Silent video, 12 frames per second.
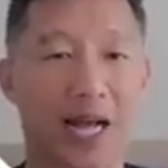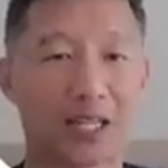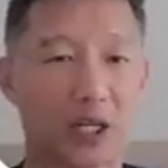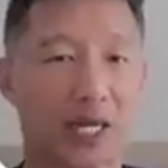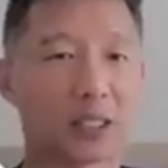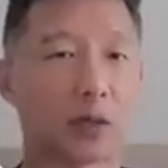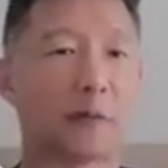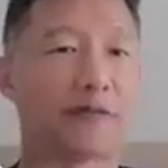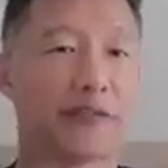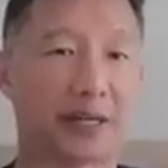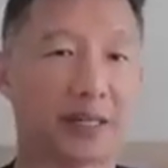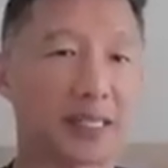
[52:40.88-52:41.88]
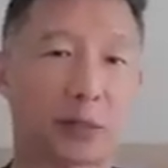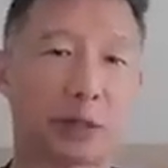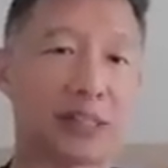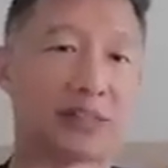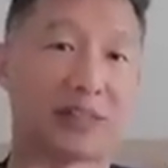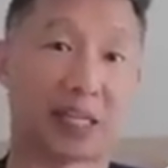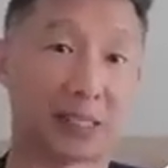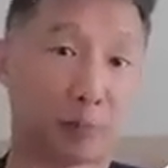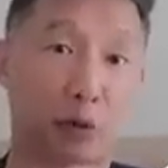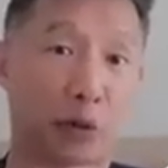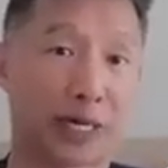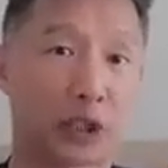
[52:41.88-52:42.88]
projects of various degrees of
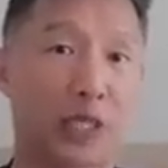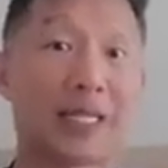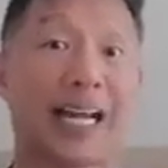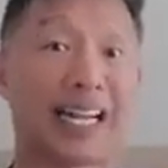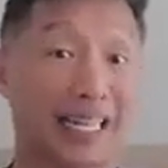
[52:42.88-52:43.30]
exploration